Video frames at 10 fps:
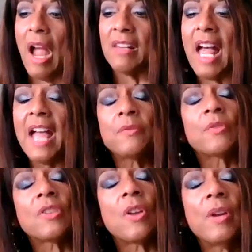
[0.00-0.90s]
our
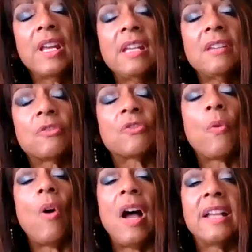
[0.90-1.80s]
lives were so
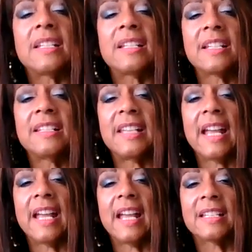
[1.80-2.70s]
intertwined and
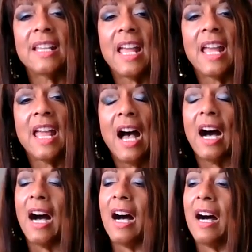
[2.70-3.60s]
connected.
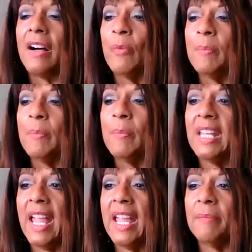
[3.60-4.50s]
We
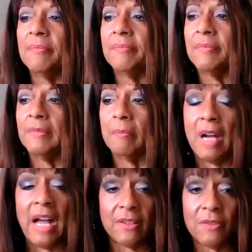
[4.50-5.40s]
became
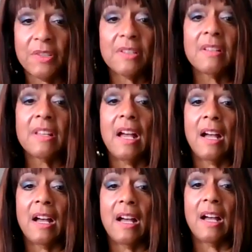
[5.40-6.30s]
models.
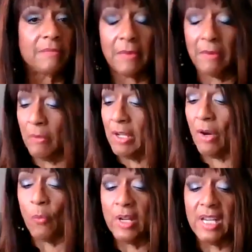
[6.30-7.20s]

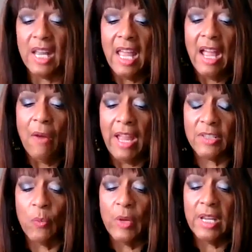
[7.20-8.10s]
You know,
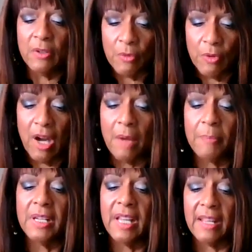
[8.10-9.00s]
as we grew
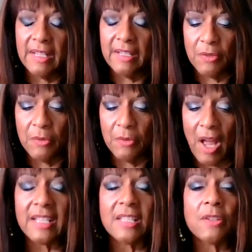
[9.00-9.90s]
up and then
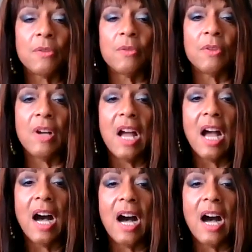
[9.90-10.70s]
through high school,